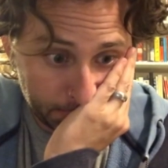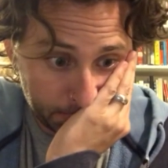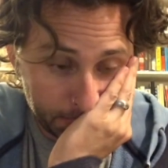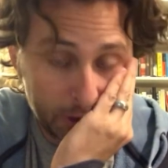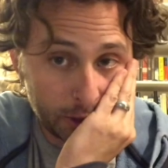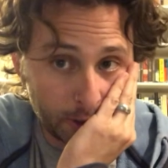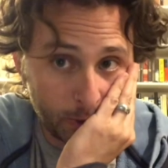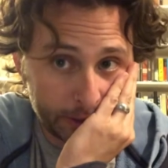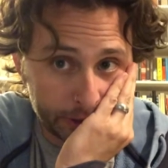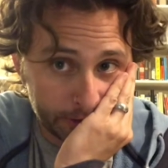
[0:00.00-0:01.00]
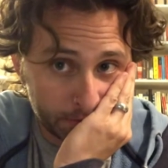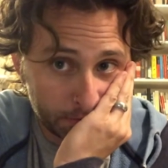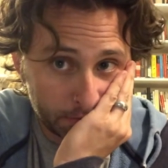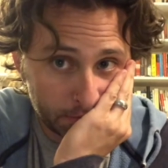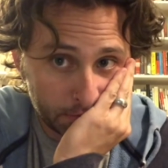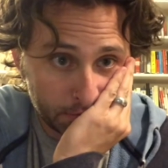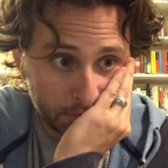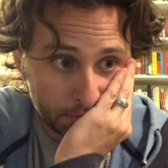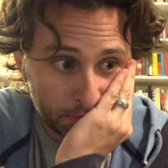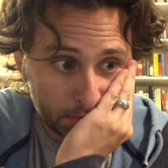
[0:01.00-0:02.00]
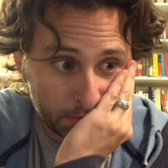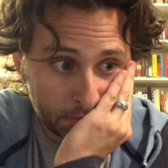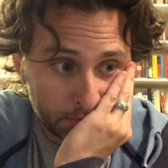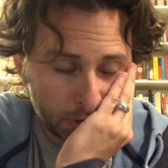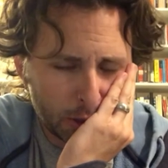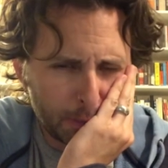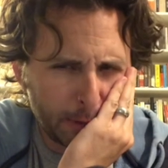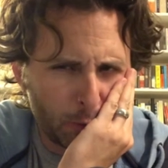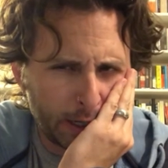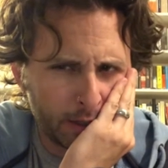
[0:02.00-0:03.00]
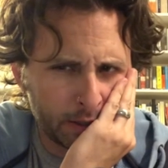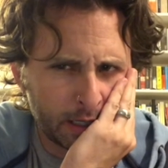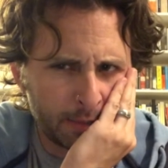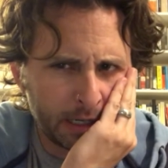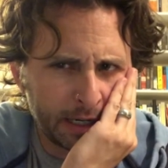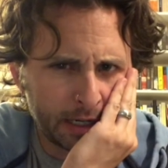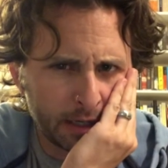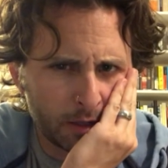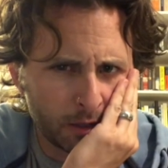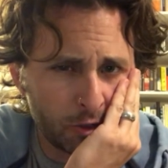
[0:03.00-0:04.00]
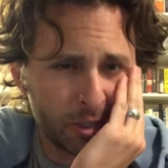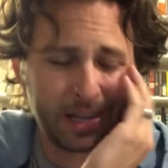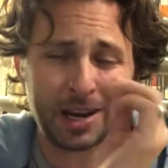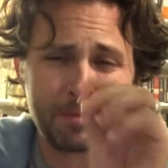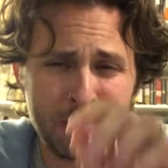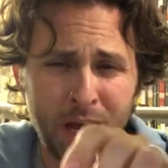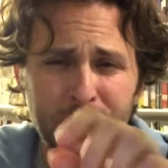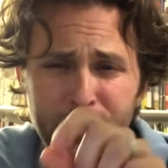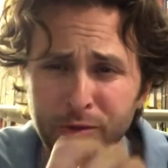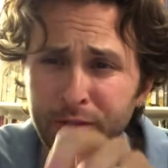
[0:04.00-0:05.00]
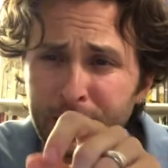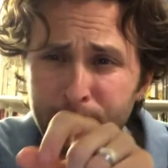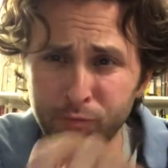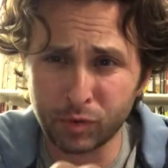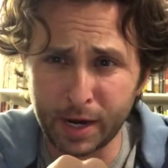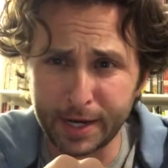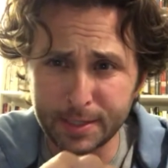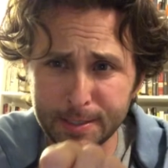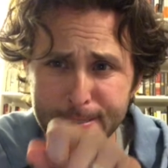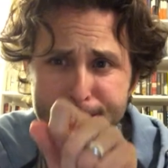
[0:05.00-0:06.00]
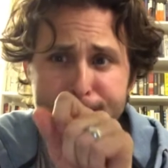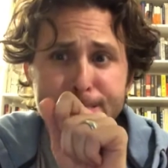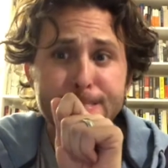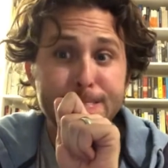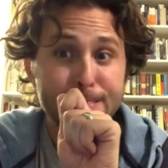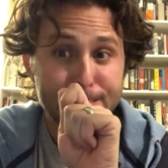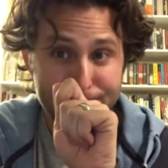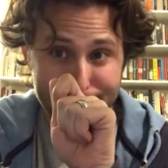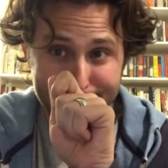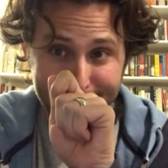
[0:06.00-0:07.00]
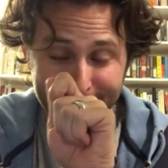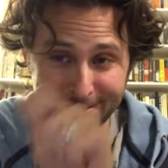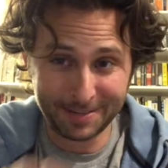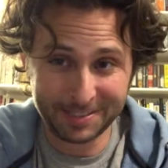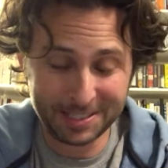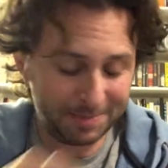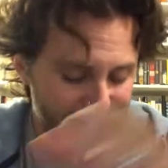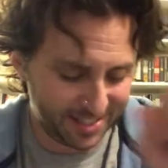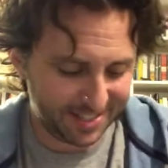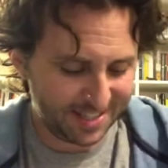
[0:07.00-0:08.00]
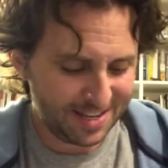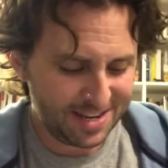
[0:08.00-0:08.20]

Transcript: It's a good question. It took me a while to come to any kind of conclusion, and I'm not certain that I'm right. I just have suspicions.